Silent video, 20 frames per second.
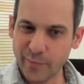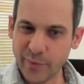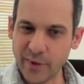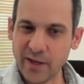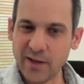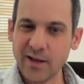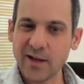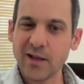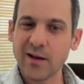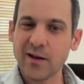
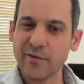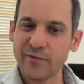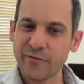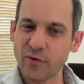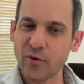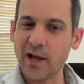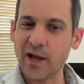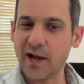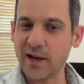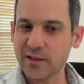being in a
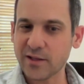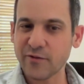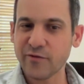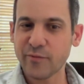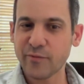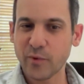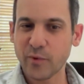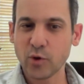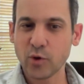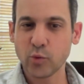full
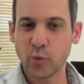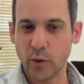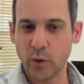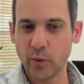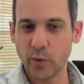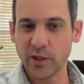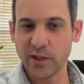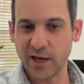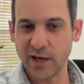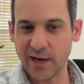active mode where
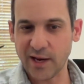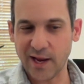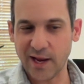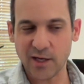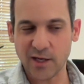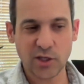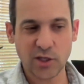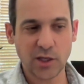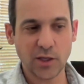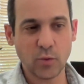we take
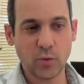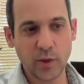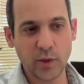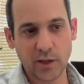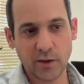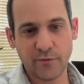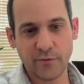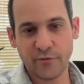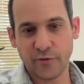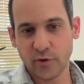action, we
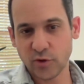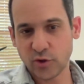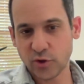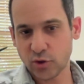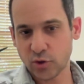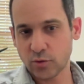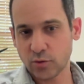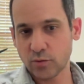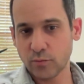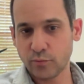can
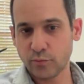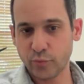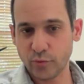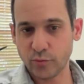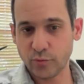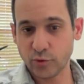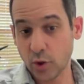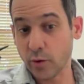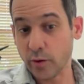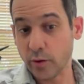first
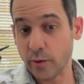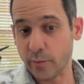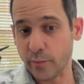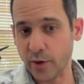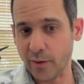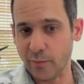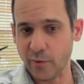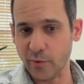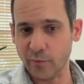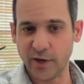show the
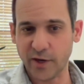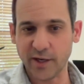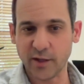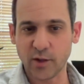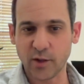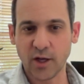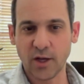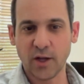problem, right?